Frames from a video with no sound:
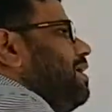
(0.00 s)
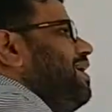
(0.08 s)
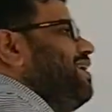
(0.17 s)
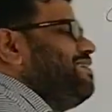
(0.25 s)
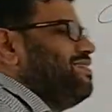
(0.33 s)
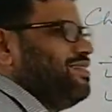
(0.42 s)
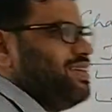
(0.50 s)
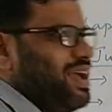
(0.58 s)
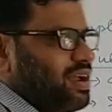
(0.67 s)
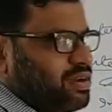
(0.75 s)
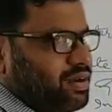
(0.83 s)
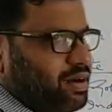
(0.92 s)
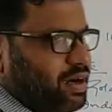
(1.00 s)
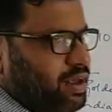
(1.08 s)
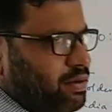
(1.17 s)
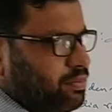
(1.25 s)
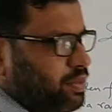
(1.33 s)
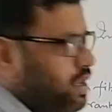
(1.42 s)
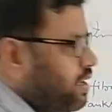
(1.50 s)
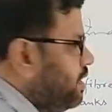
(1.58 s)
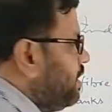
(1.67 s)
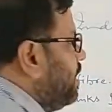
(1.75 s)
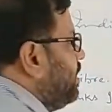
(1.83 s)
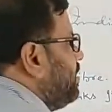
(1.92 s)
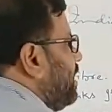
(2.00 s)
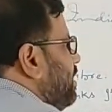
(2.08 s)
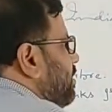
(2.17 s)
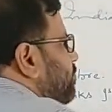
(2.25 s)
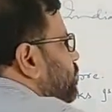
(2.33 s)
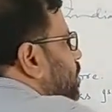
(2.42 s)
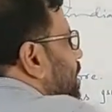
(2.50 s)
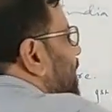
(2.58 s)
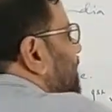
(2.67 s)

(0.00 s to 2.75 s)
its acronym, and that is called